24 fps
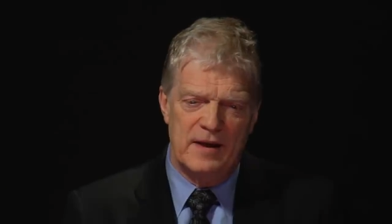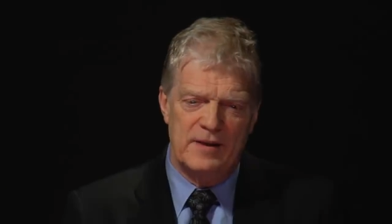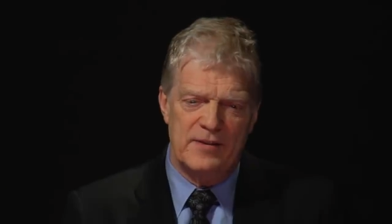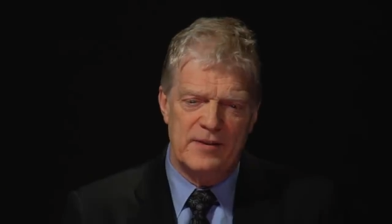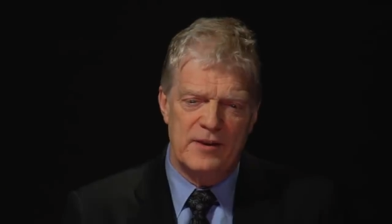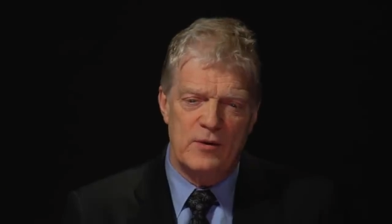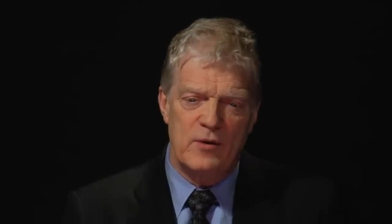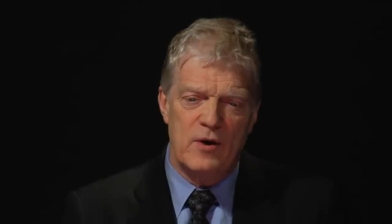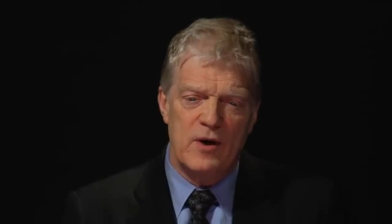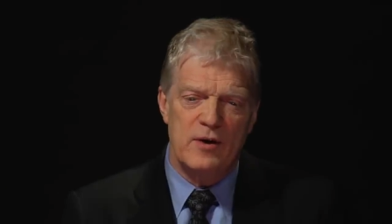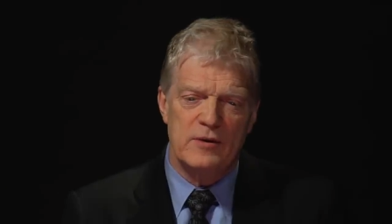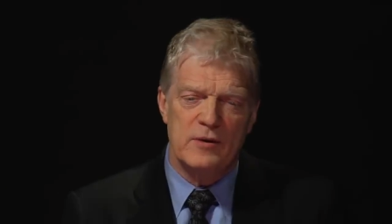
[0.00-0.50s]

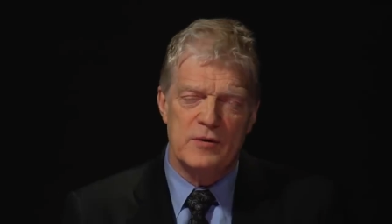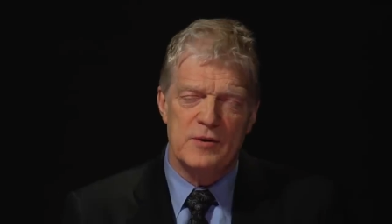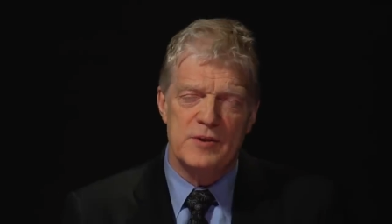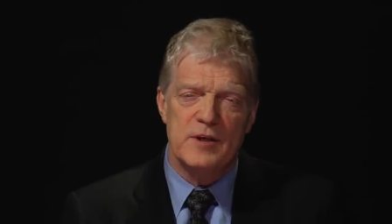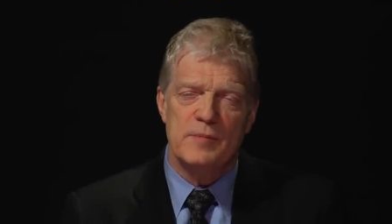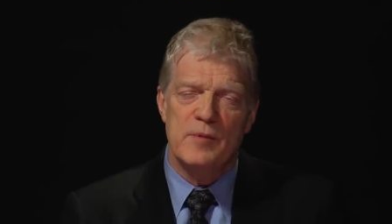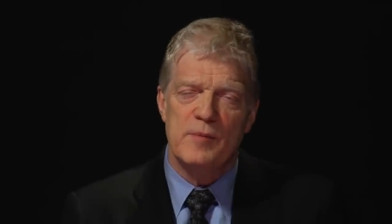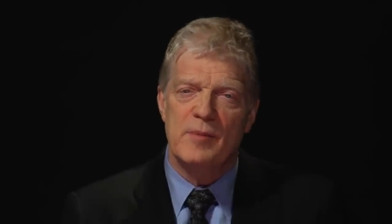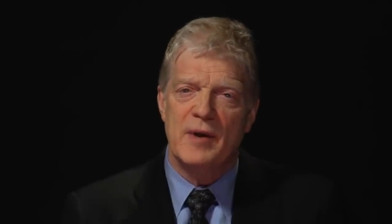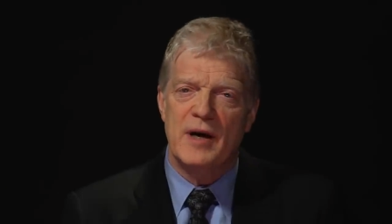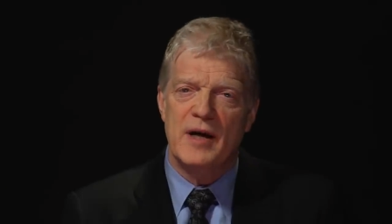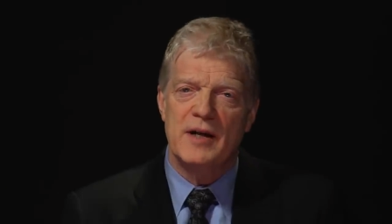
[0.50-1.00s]
There are, though,
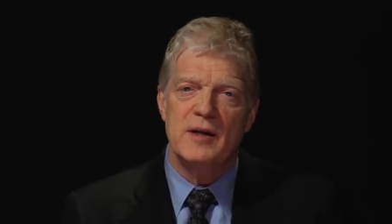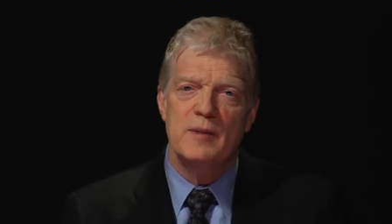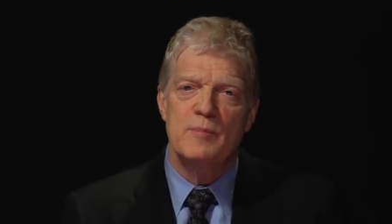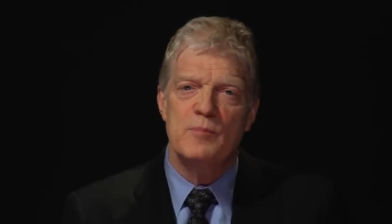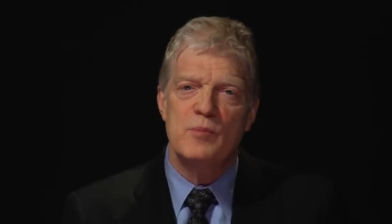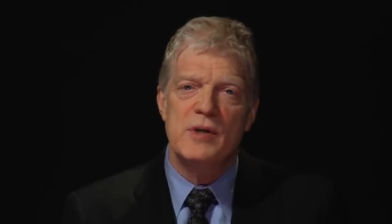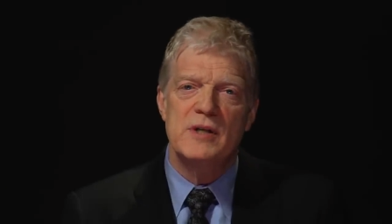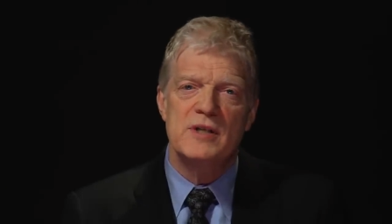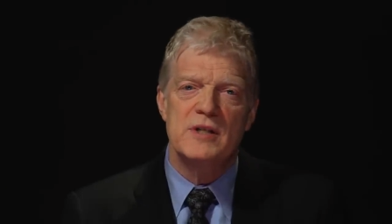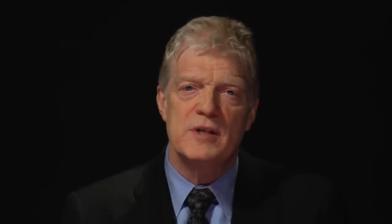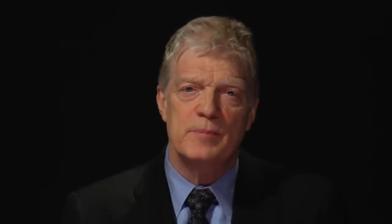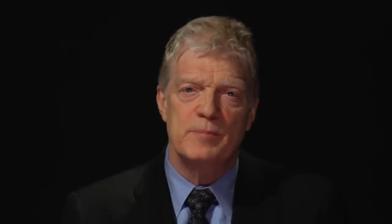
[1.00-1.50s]
some abiding
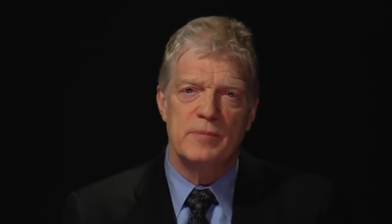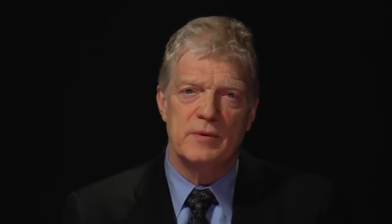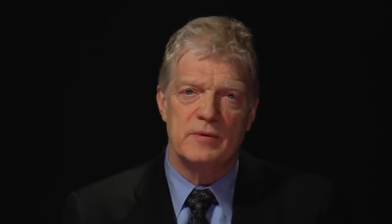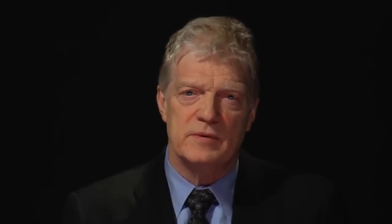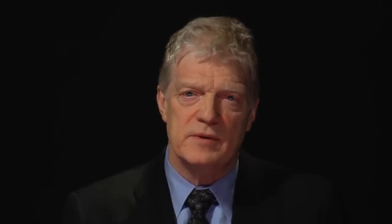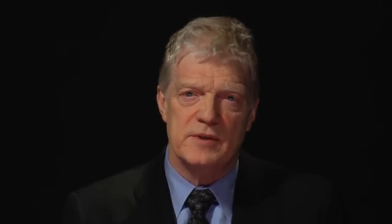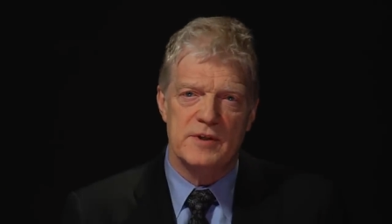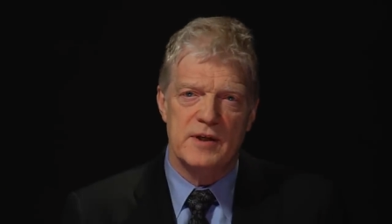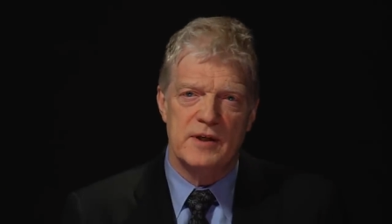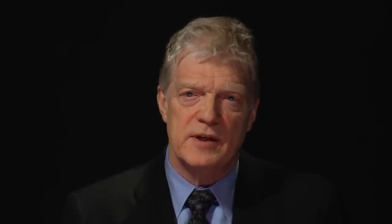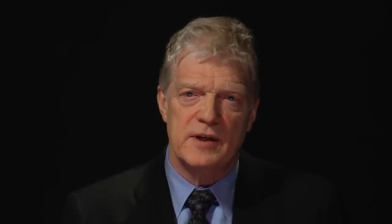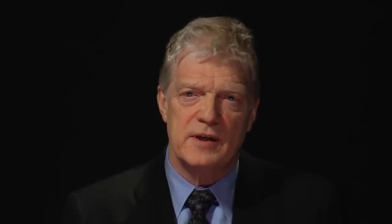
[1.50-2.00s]

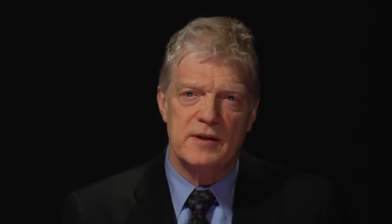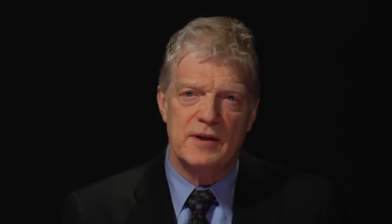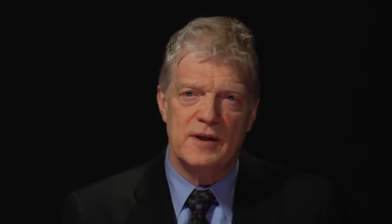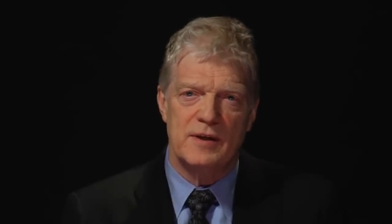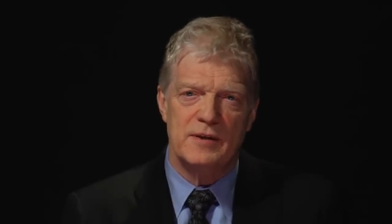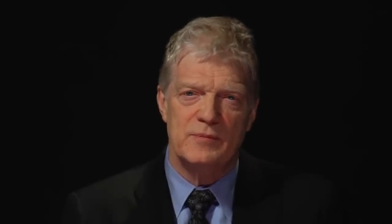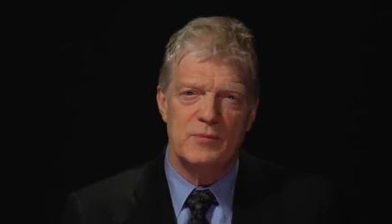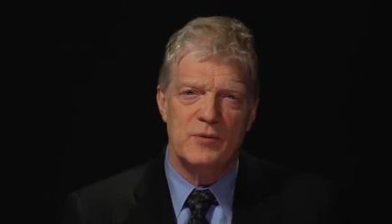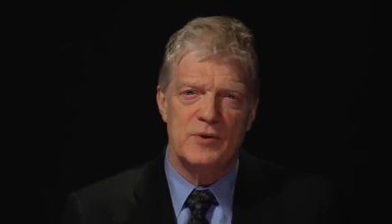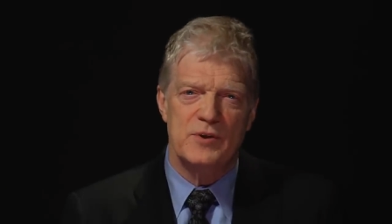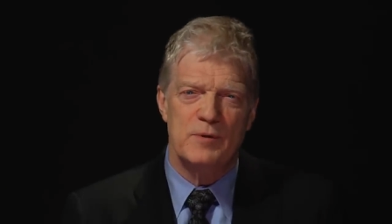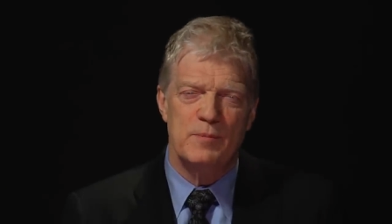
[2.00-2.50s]
principles, and
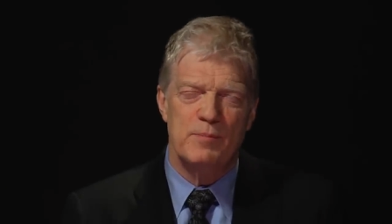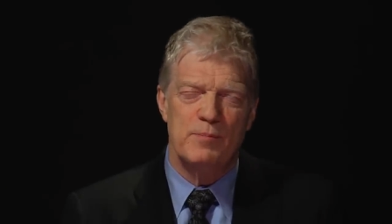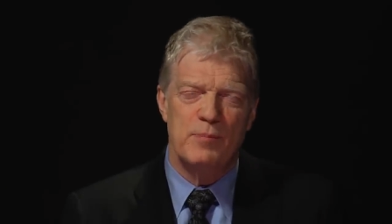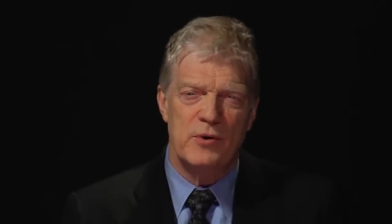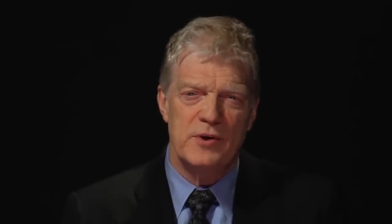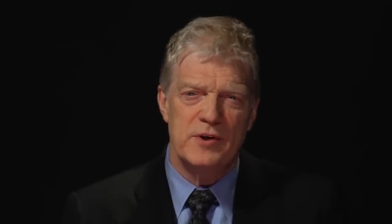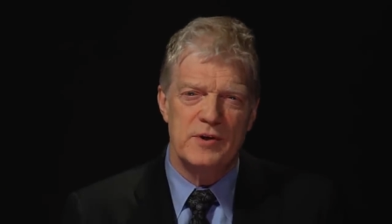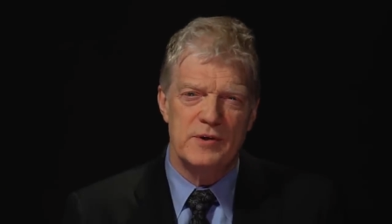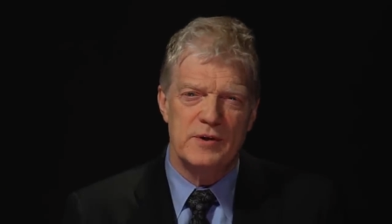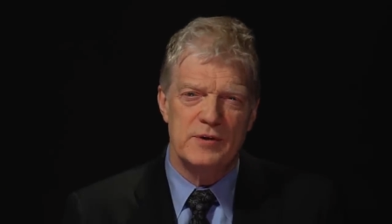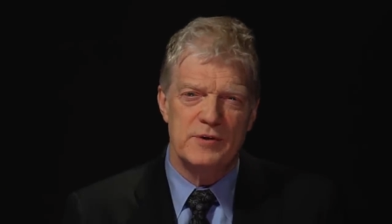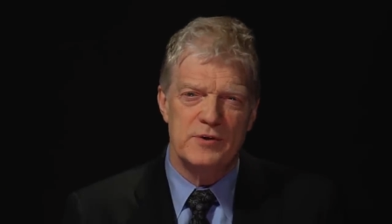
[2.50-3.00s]
I want to
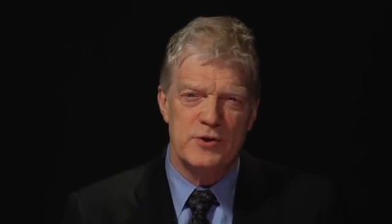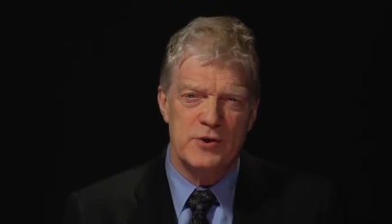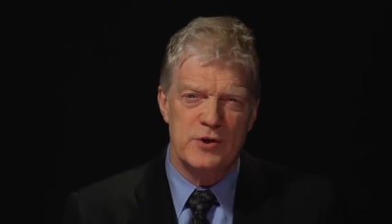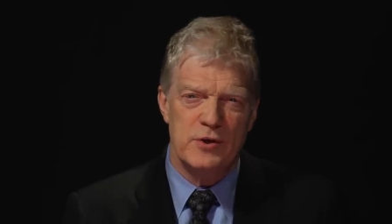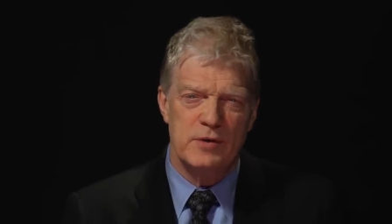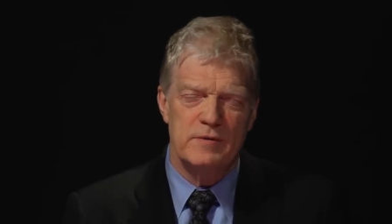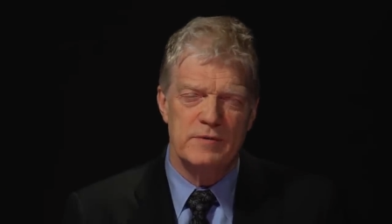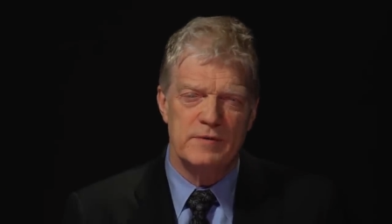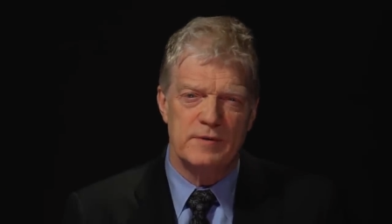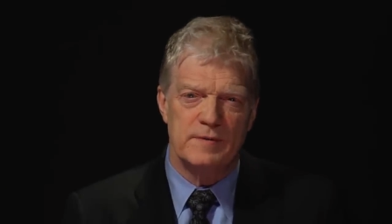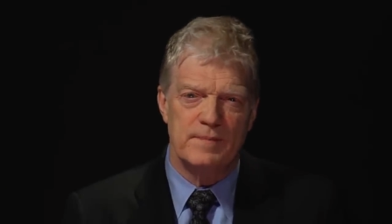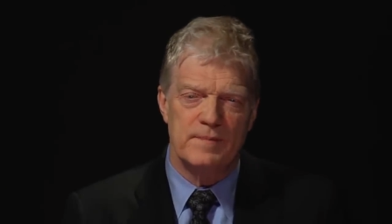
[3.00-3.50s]
point
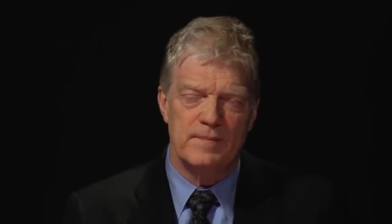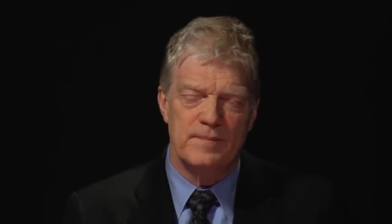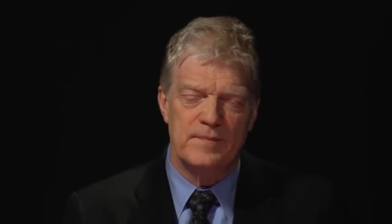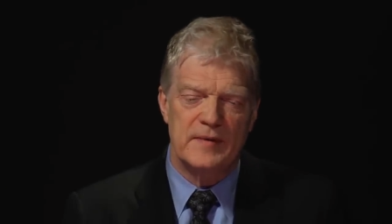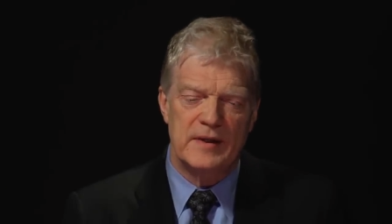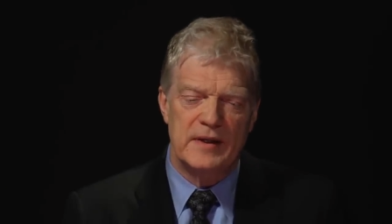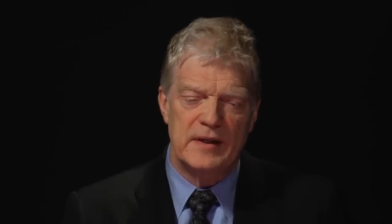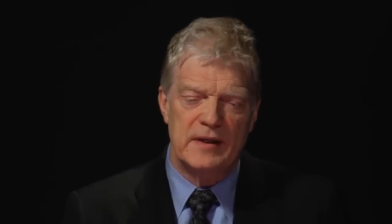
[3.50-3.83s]
to them